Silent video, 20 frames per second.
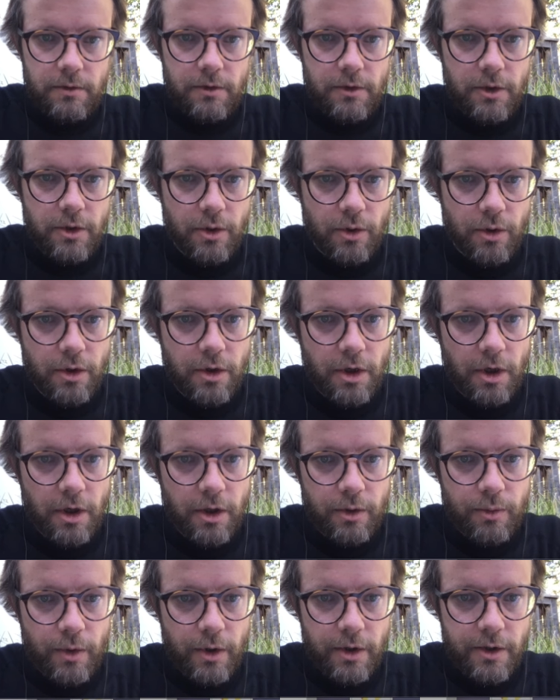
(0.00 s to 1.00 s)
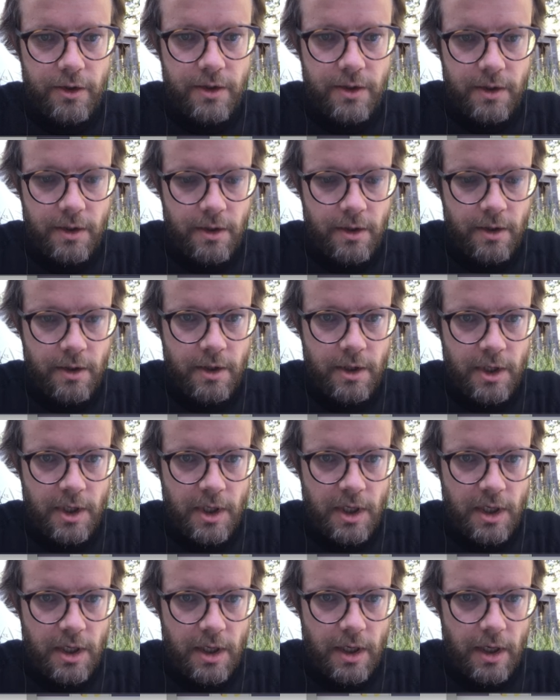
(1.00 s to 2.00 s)
Your artworks.
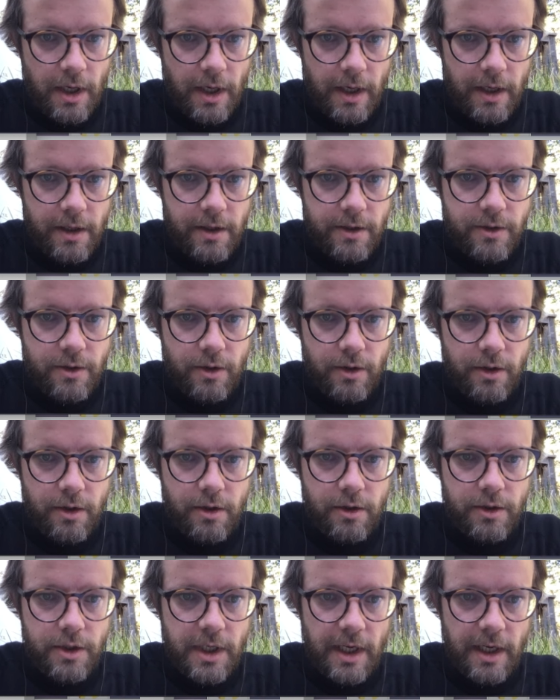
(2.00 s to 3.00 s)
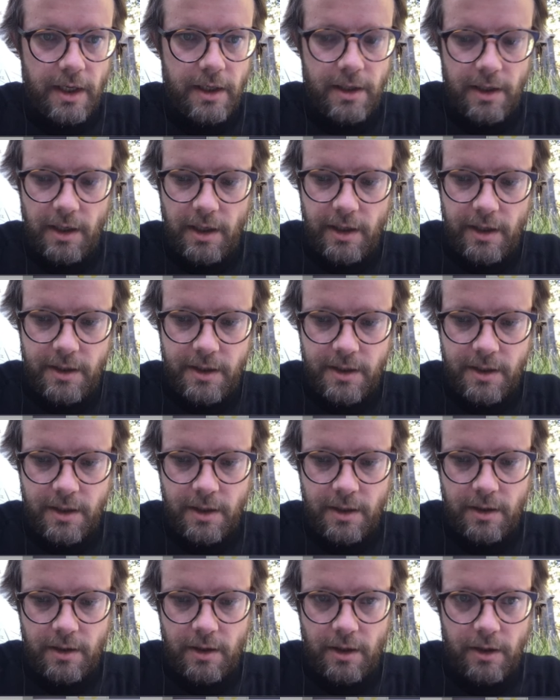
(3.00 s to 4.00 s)
And it's going to contain a list,
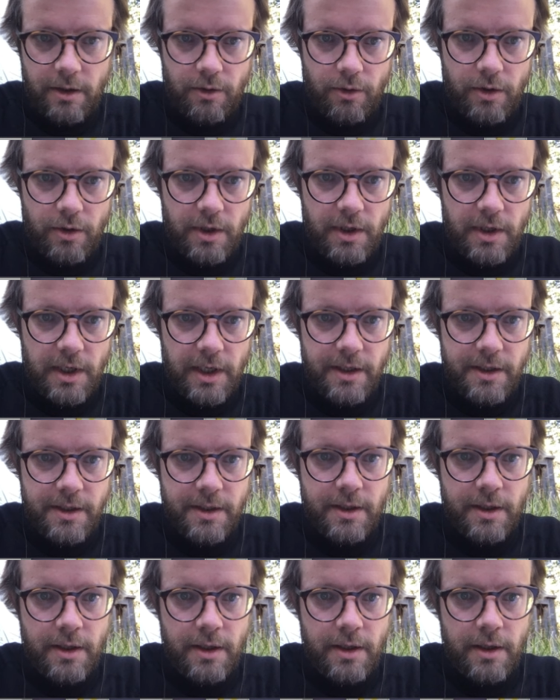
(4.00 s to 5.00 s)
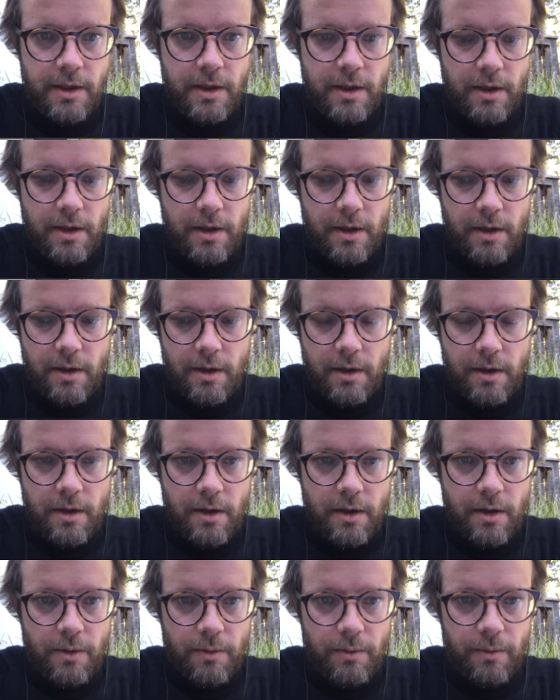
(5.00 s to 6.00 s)
an unordered list.
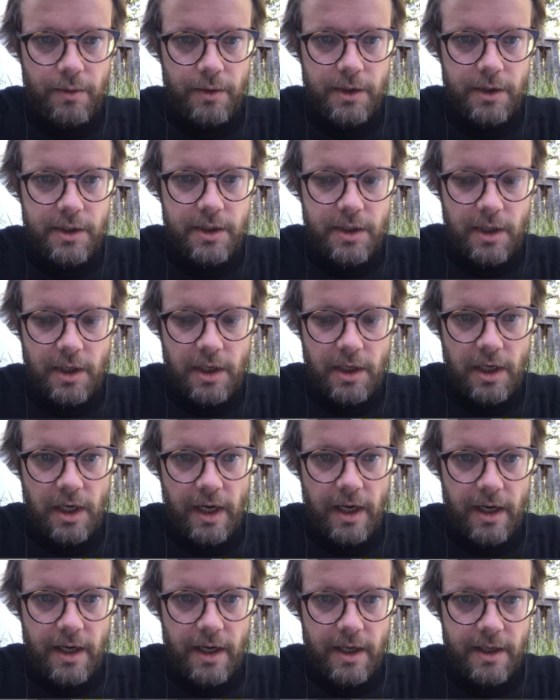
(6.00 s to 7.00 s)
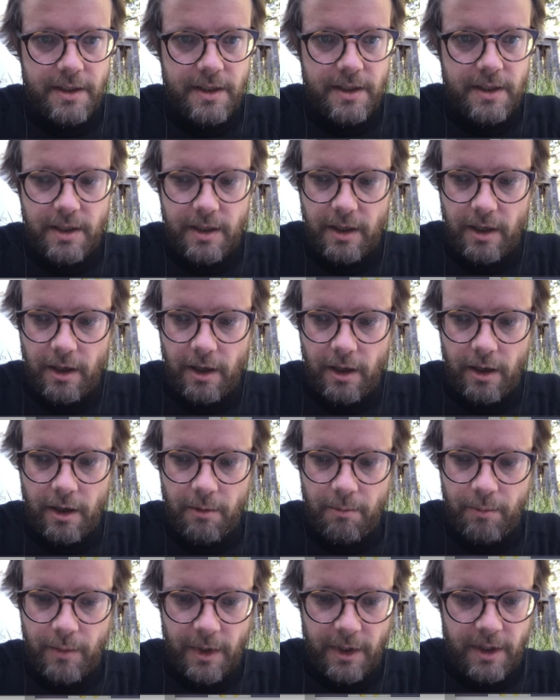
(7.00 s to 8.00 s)
Is the class,
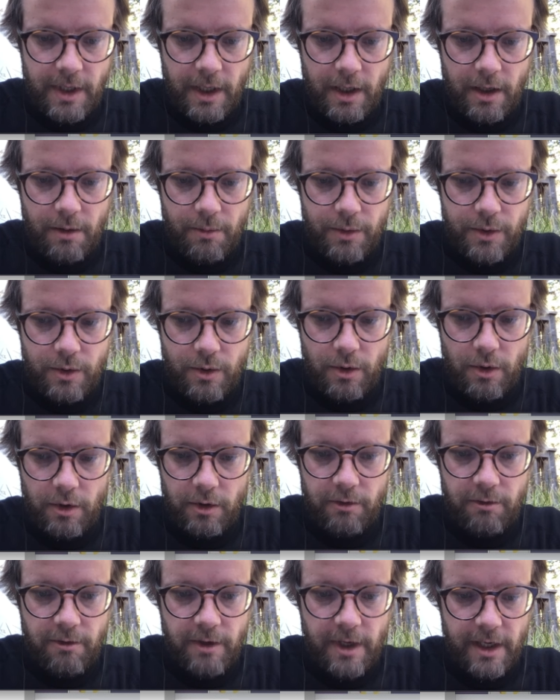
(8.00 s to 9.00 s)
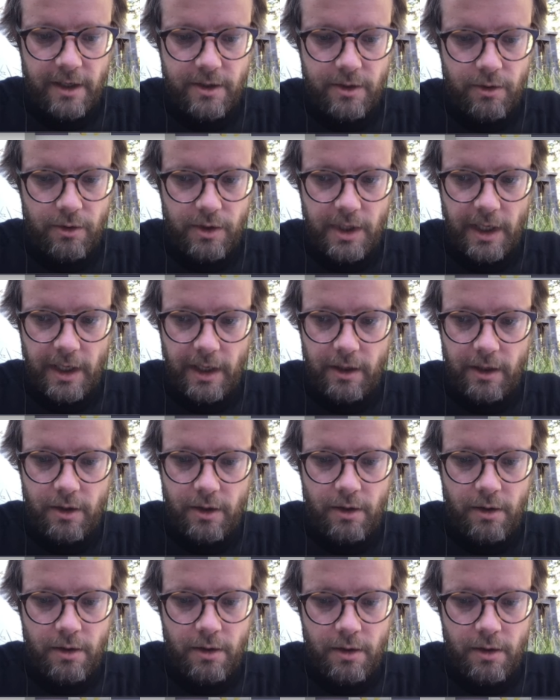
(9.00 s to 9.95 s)
I think it was called flex container,